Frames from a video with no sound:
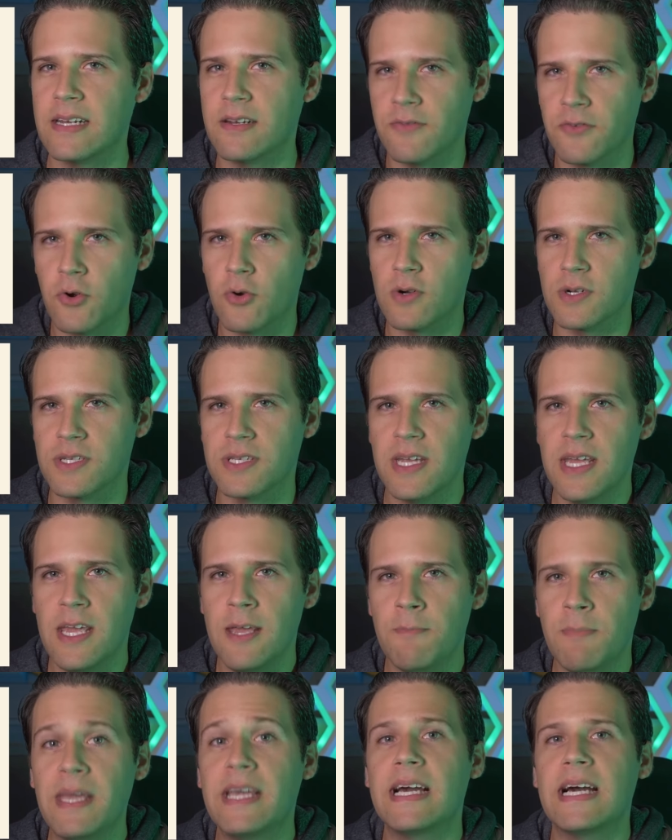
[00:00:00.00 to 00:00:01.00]
And of course,
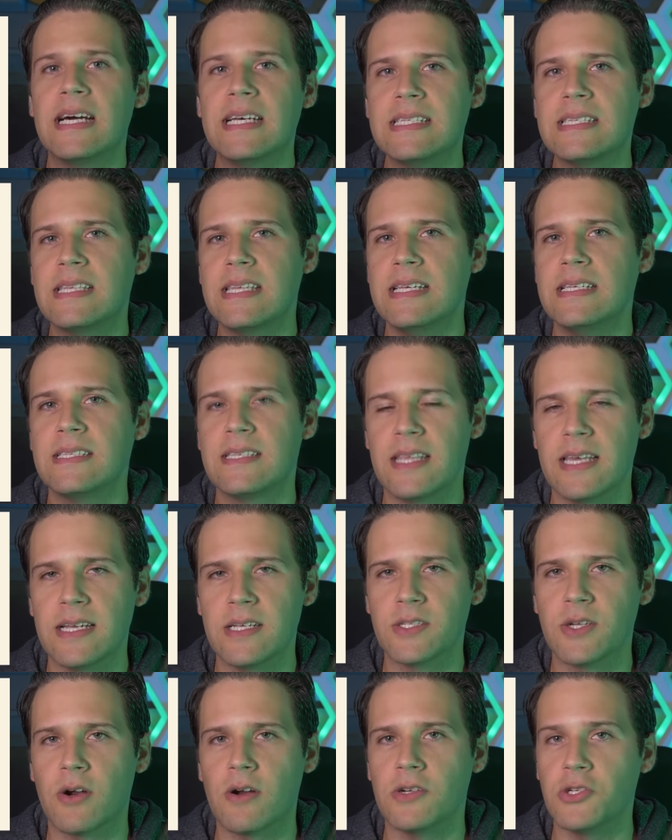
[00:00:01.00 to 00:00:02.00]
because these
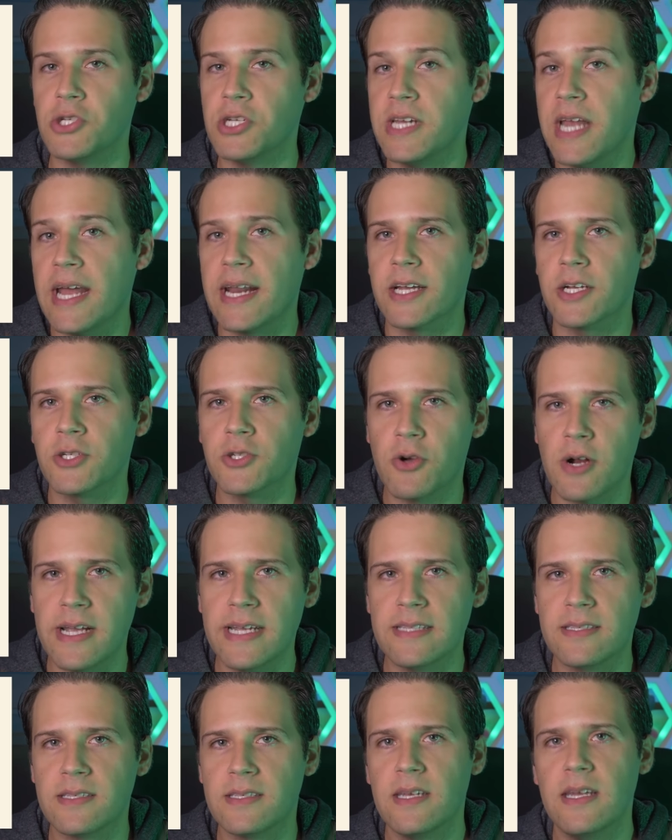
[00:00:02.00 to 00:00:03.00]
things are genetic
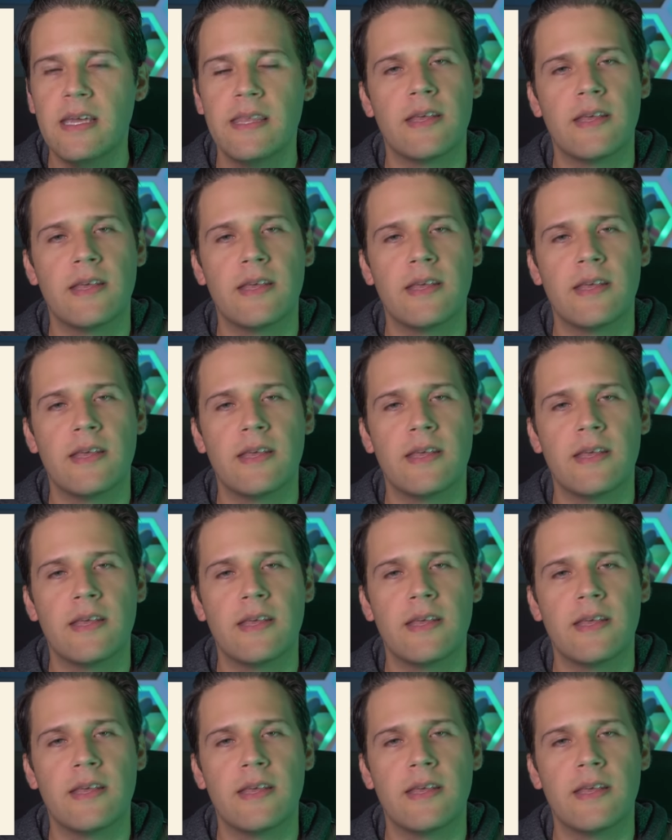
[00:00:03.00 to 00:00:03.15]
traits,